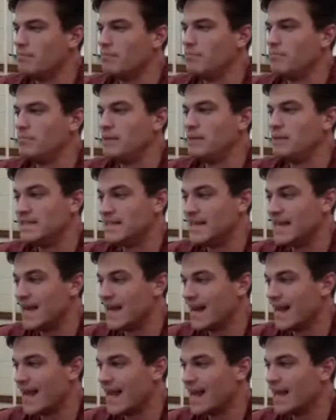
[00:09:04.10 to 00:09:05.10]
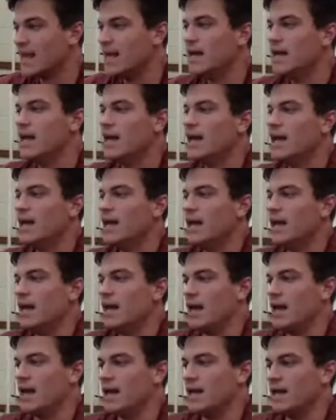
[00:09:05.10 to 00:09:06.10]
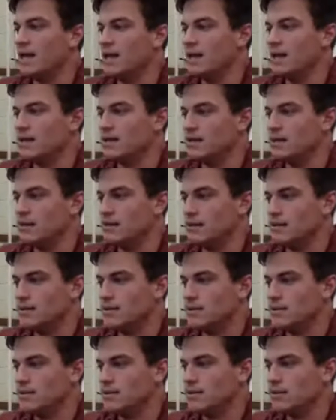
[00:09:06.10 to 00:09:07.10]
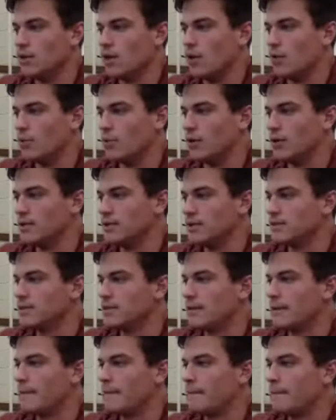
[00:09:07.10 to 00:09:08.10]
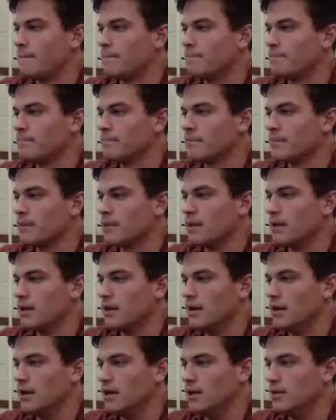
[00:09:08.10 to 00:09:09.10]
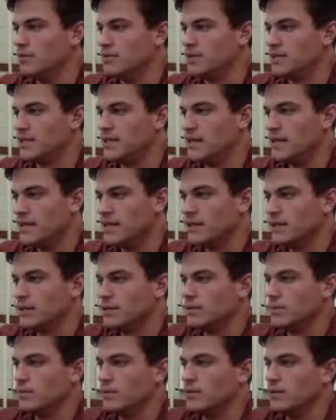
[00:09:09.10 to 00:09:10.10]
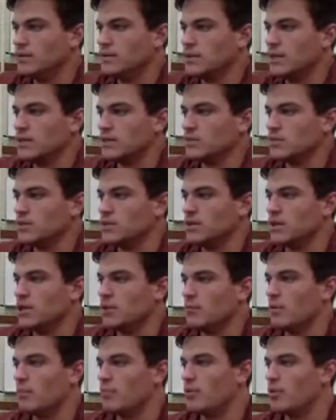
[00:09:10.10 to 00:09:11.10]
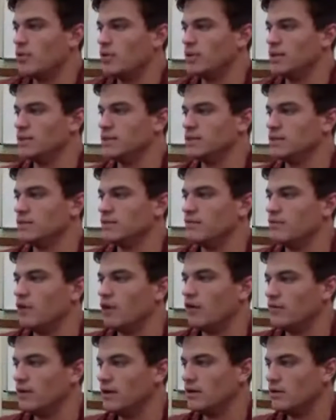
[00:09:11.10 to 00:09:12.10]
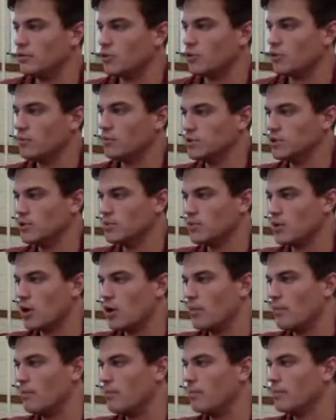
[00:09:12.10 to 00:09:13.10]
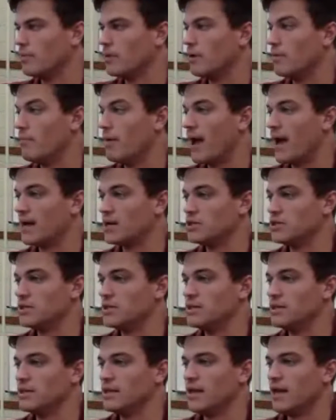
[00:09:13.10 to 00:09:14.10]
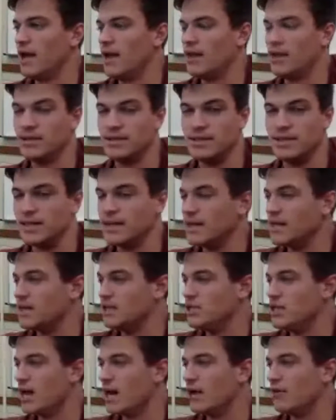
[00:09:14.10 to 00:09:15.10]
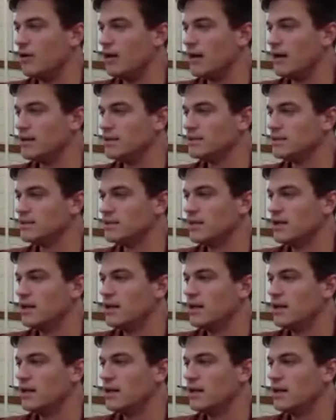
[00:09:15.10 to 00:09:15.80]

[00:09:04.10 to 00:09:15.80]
PCNA, and telomerase. C, it says which of the above proteins is involved in chromosome compaction, and that's DNA gyrase.